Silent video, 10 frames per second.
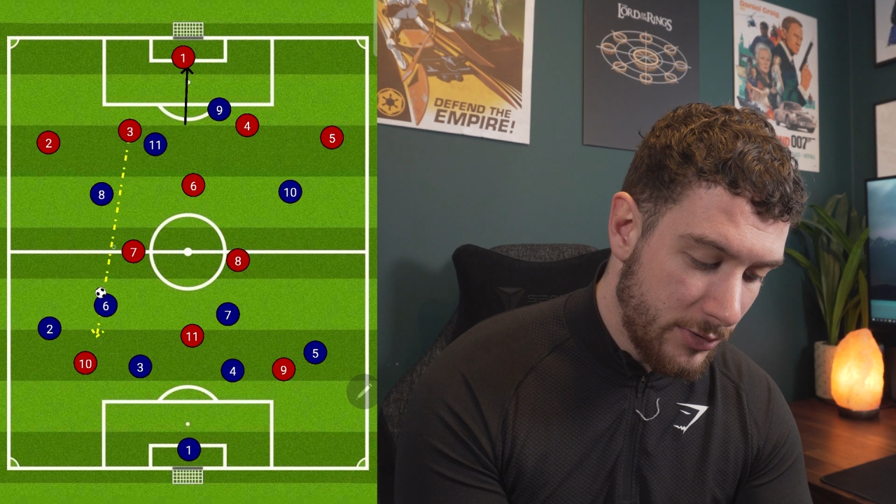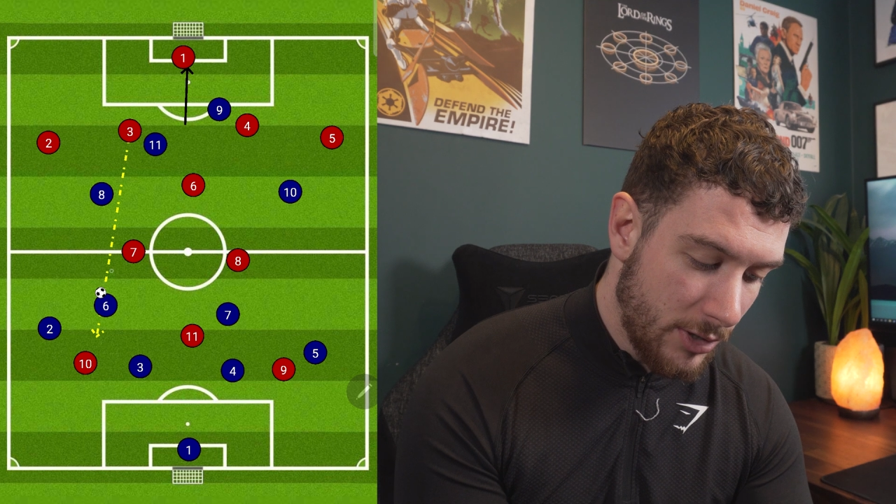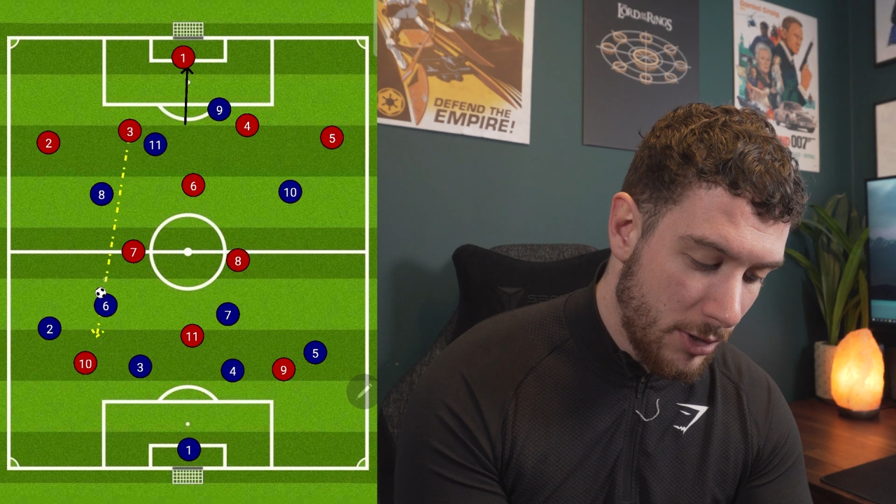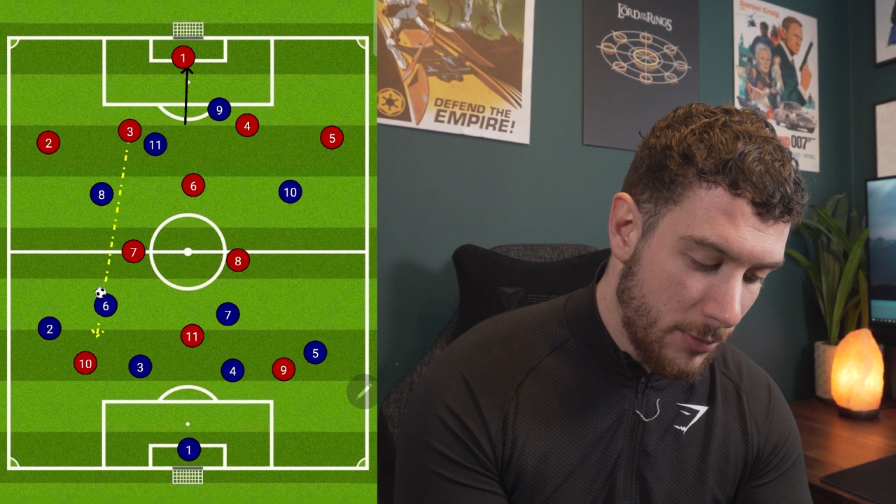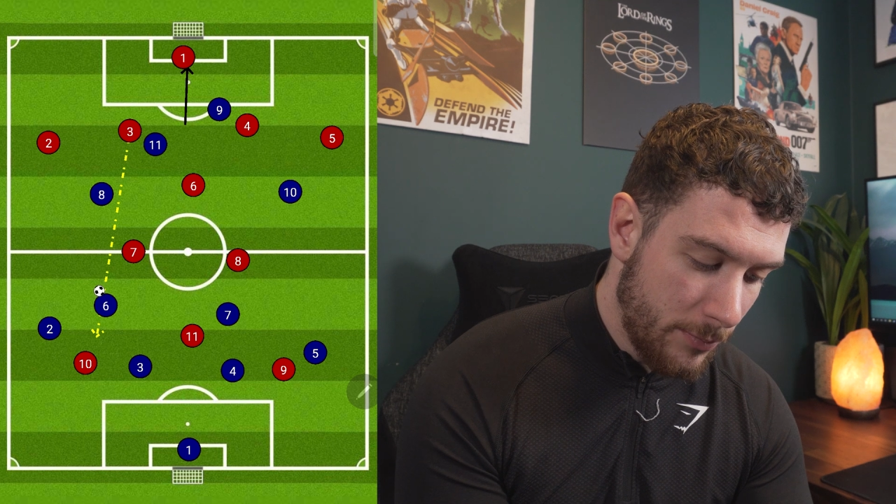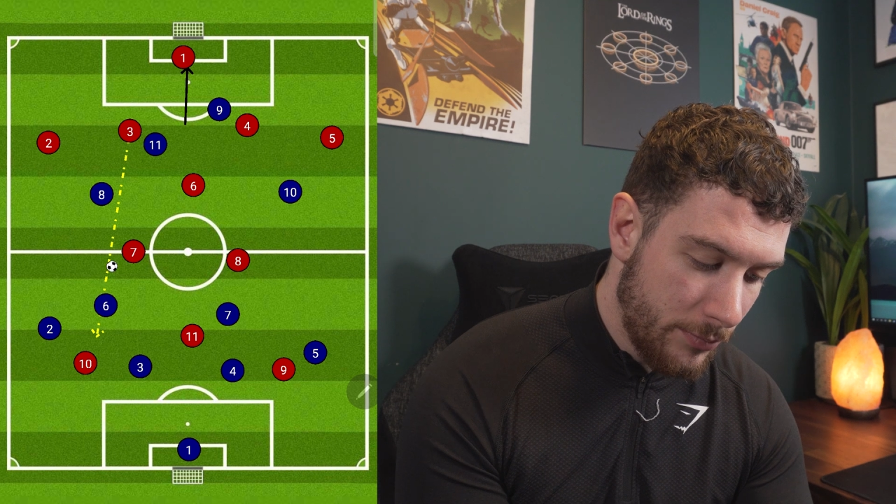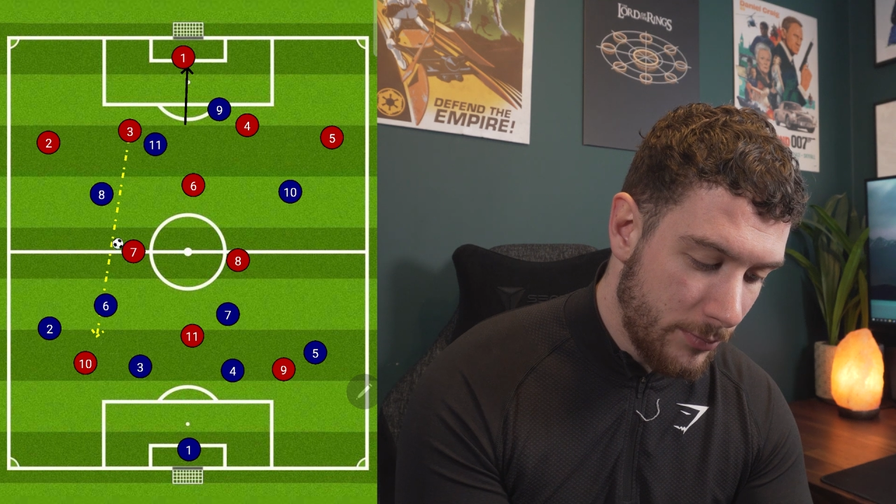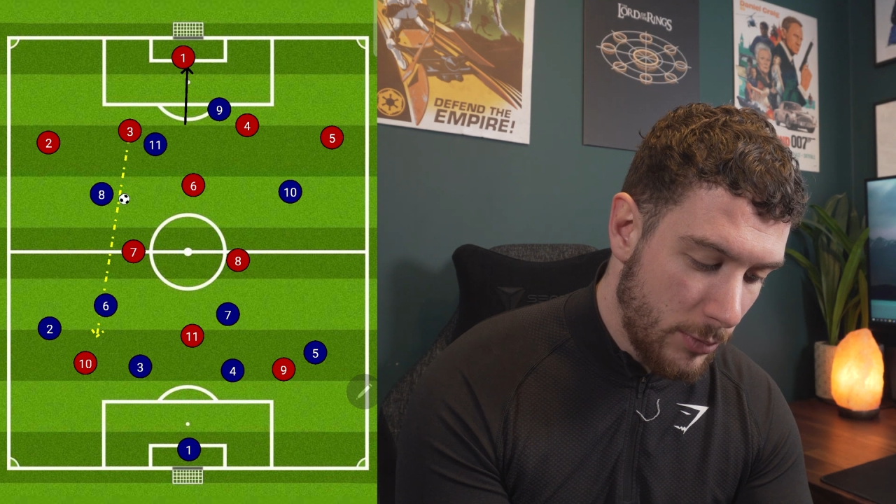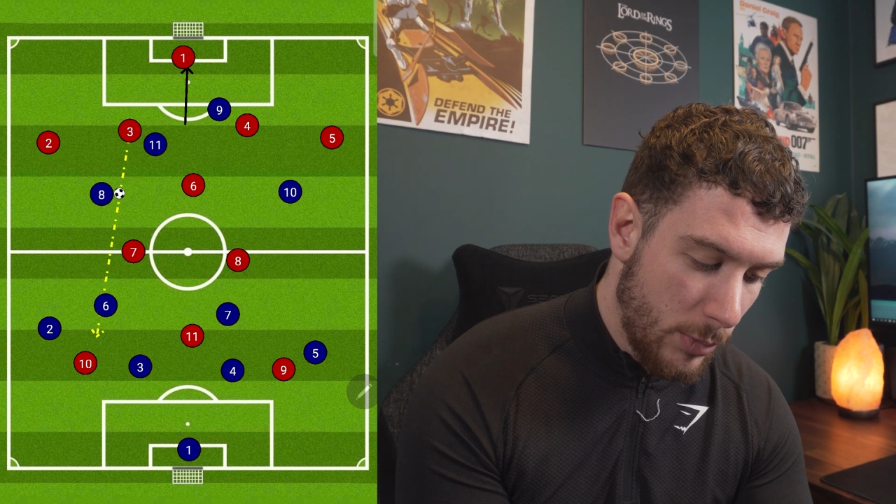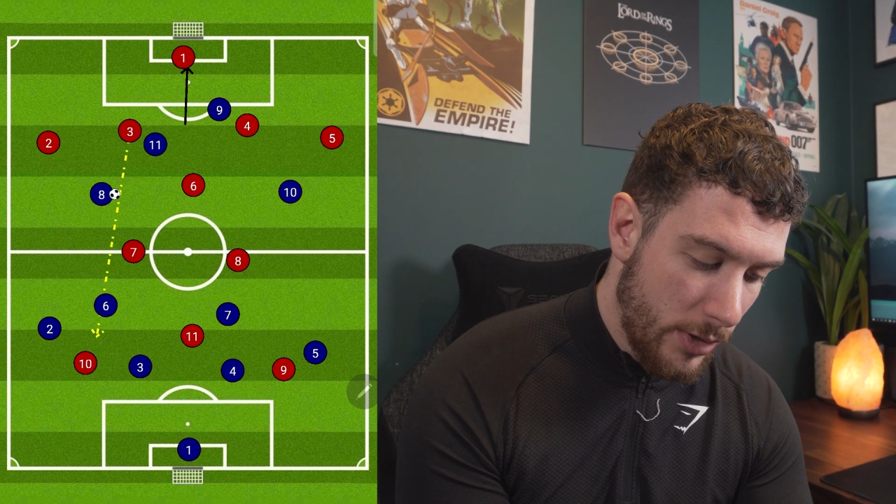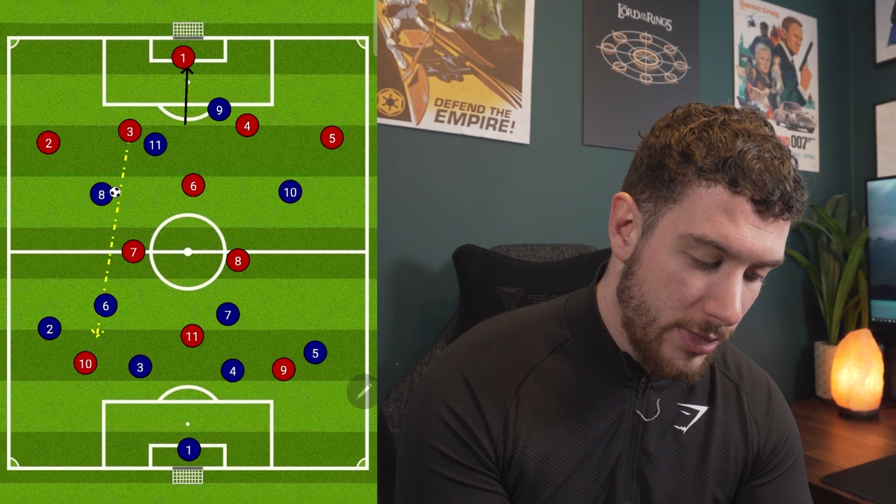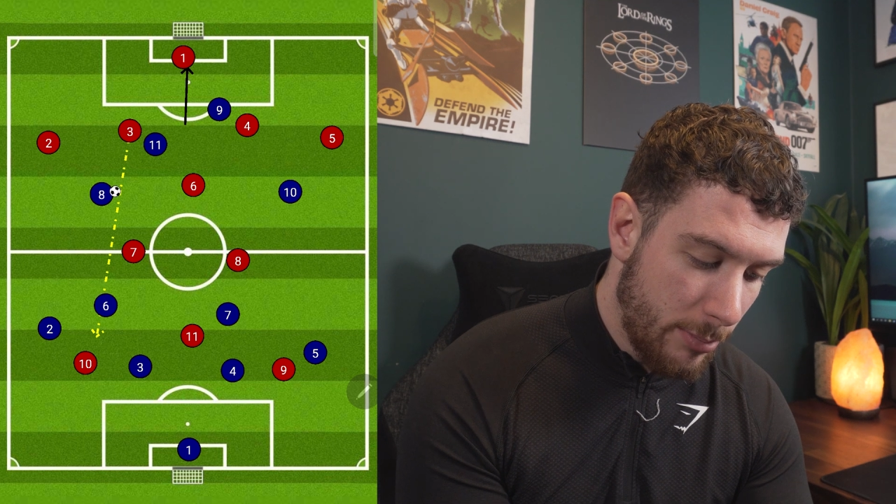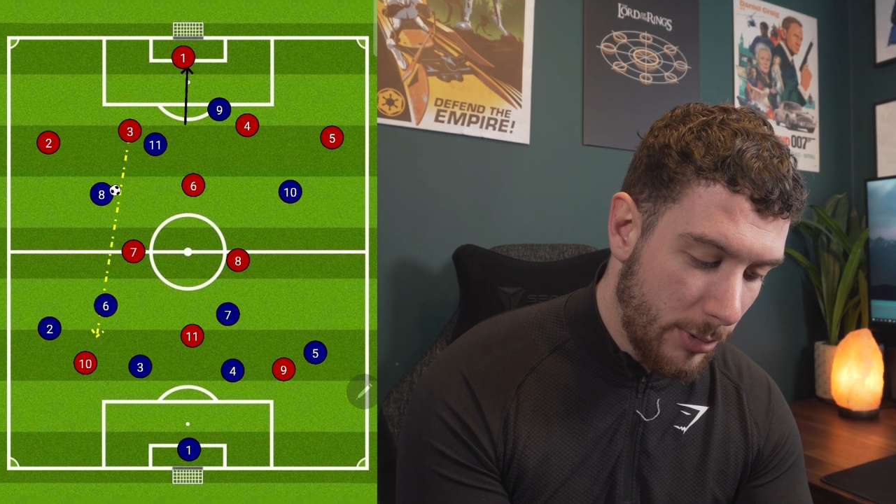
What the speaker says: So we win the